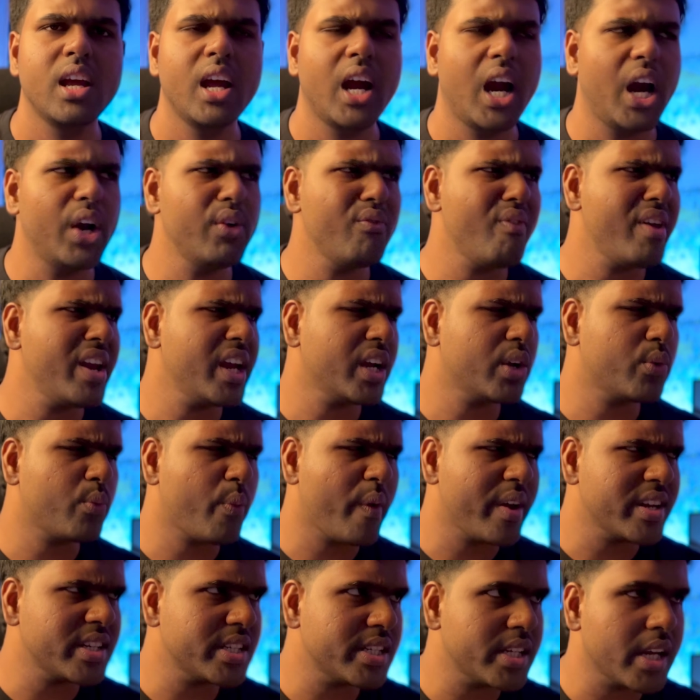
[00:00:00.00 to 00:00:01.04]
And when a
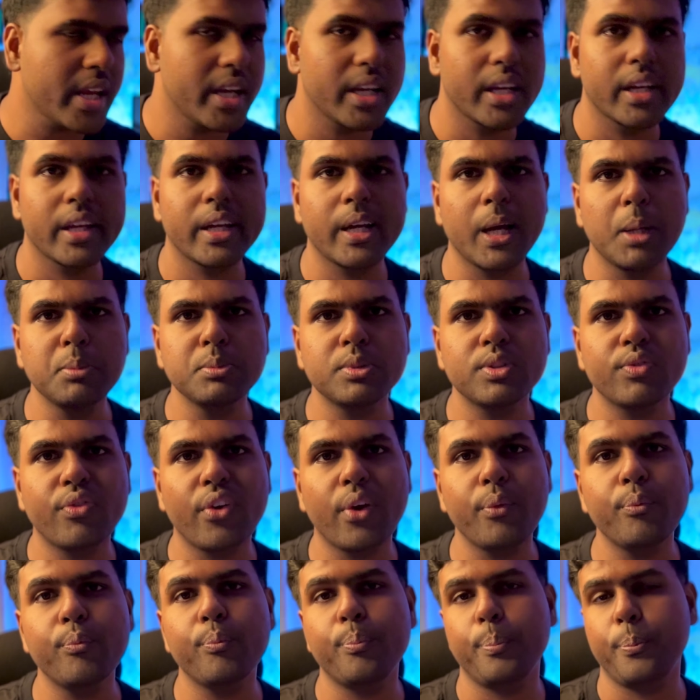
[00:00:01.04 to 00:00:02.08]
question comes
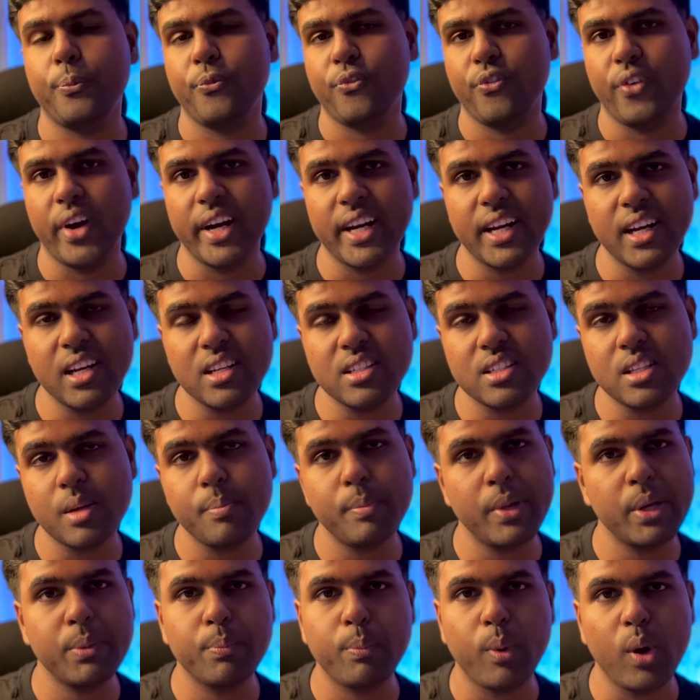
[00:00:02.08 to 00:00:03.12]
from federalism
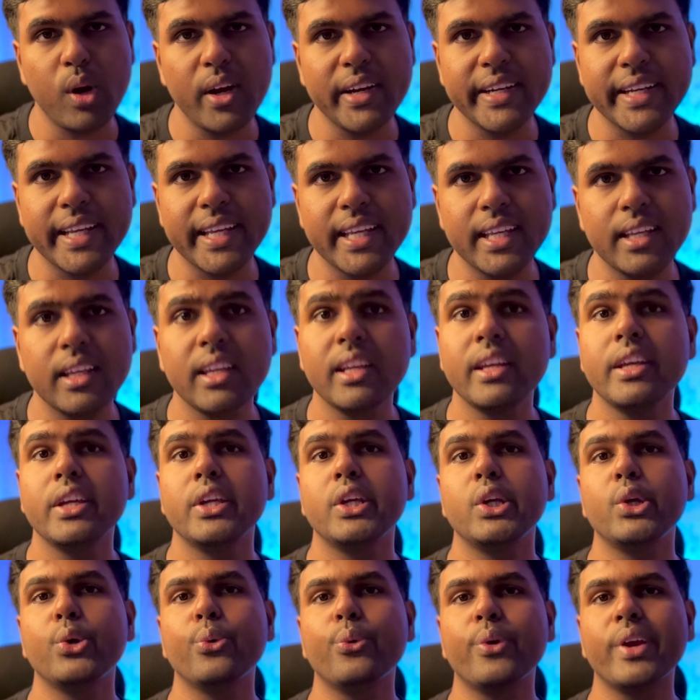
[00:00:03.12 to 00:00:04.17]
in polity,
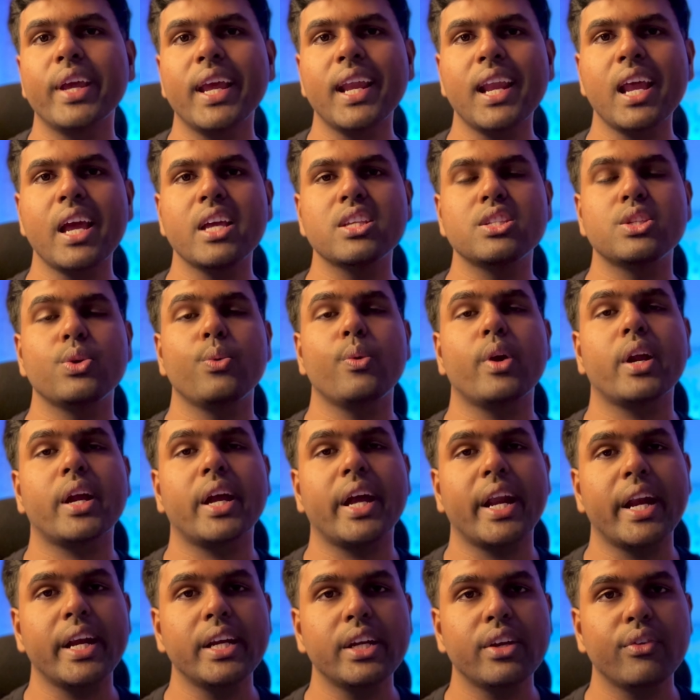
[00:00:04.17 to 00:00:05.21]
you realize your
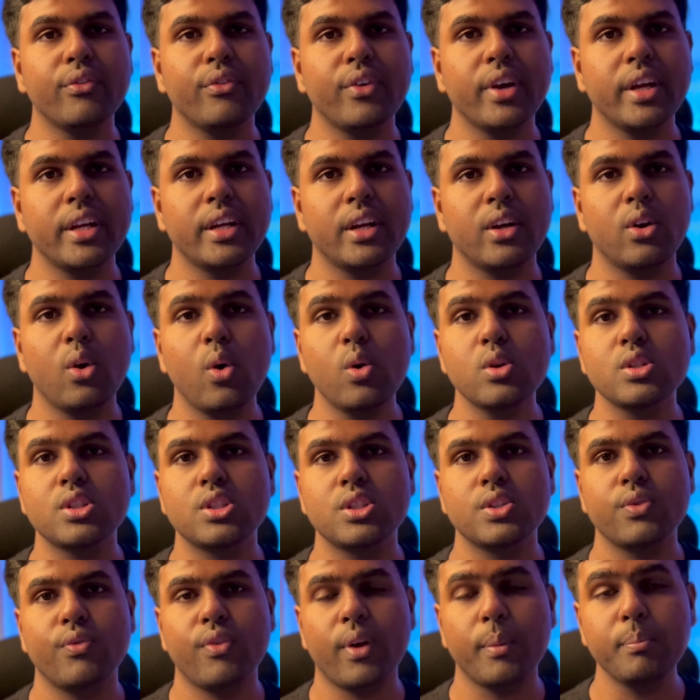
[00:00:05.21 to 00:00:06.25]
current affair
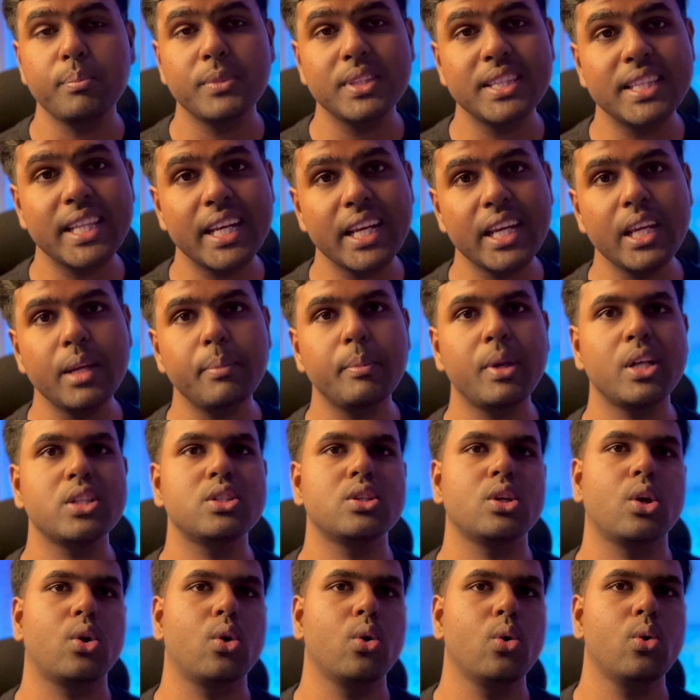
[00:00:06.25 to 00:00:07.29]
notes from 3 months
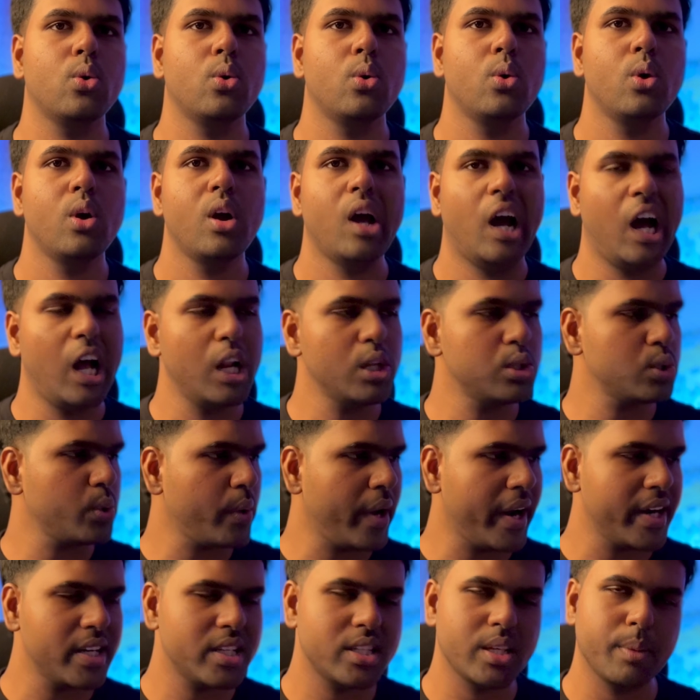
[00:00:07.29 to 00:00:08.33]
ago also
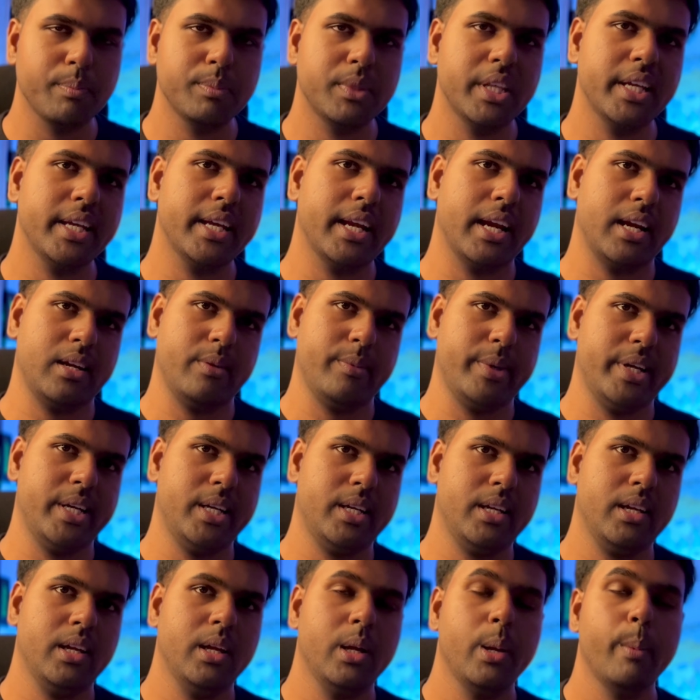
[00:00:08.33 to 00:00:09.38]
had something relevant,
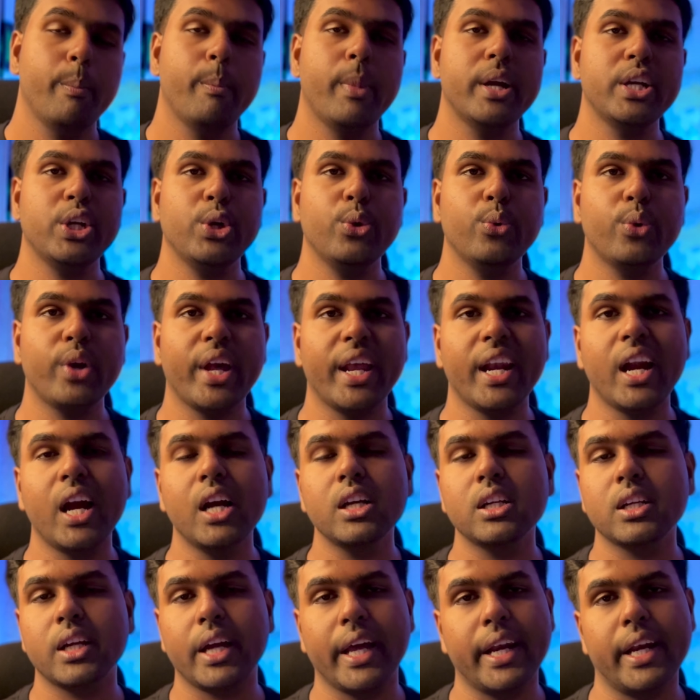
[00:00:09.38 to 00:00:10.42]
but you cannot
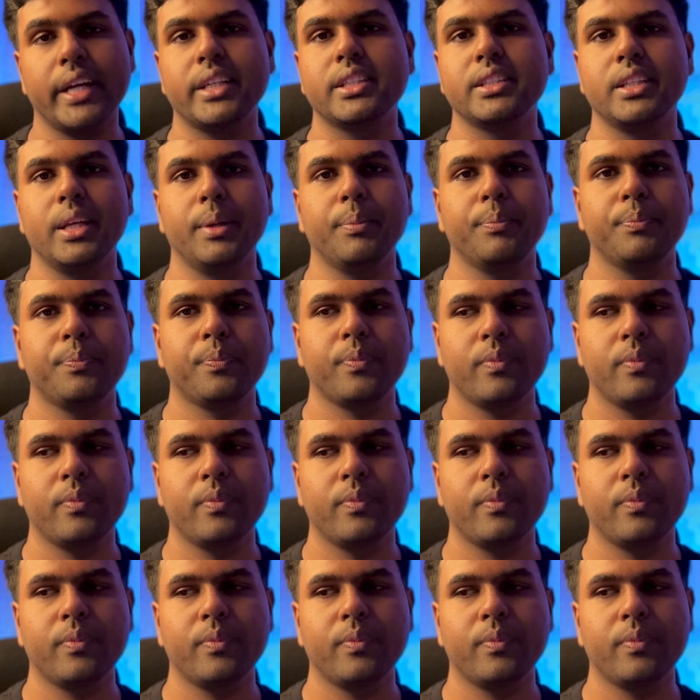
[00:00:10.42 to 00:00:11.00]
connect them.